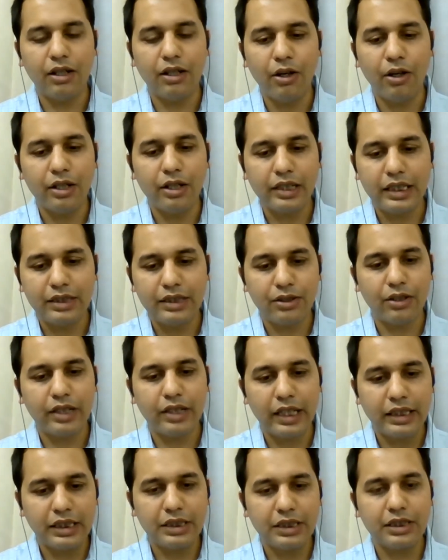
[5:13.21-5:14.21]
or these
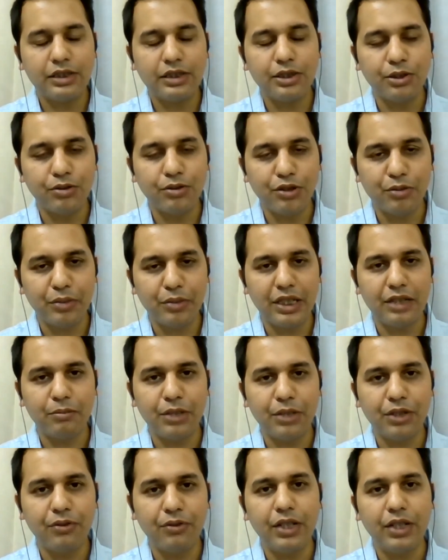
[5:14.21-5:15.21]
organizations who would be in
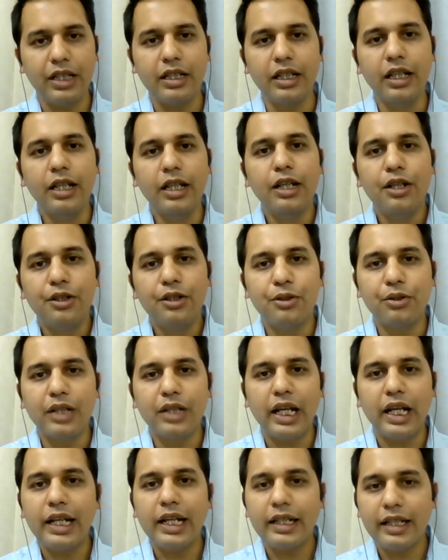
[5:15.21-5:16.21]
between to
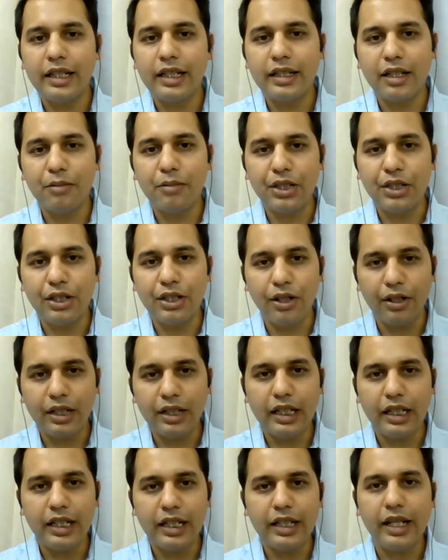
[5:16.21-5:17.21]
collect data
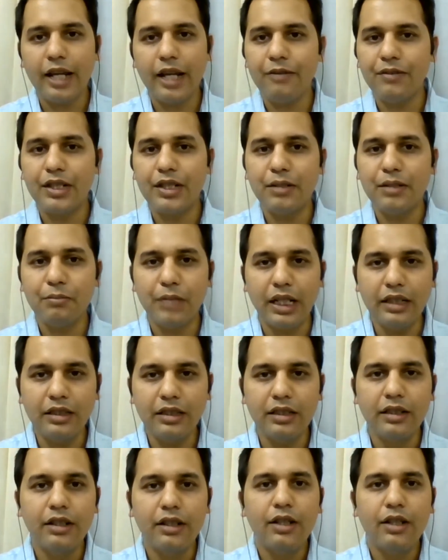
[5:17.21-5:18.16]
periodically every month